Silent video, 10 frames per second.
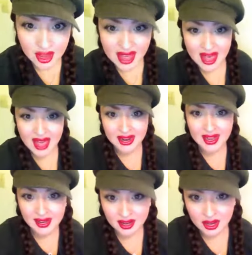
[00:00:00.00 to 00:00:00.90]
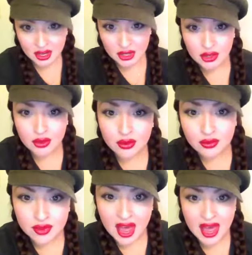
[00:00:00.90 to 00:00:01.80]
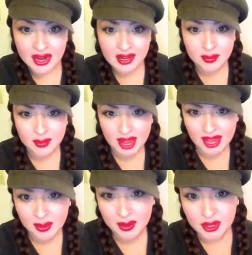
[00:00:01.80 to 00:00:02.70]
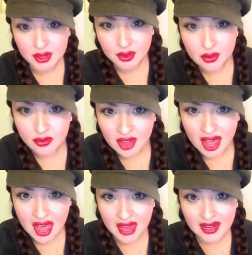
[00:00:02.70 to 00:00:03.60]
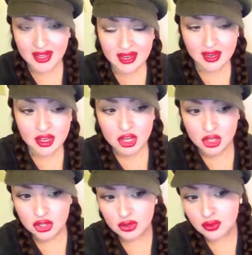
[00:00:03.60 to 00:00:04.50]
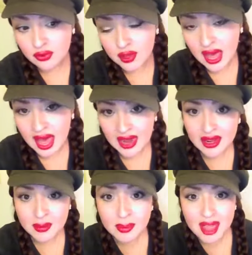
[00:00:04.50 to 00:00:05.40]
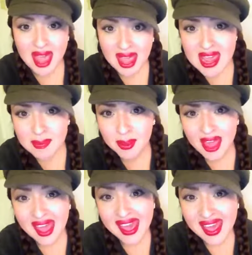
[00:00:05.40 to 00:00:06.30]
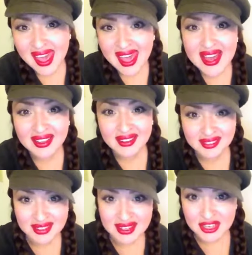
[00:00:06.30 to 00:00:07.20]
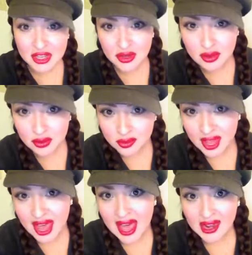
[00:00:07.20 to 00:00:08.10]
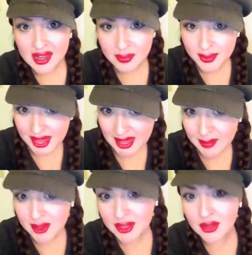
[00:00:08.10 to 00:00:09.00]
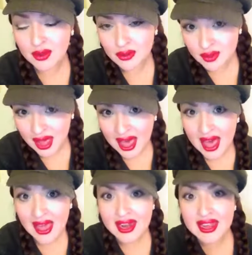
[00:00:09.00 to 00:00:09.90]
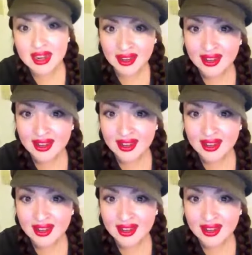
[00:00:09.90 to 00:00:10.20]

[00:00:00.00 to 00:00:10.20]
got it, you got it, baby, you got it, you got it, baby, you got it, baby, you got it.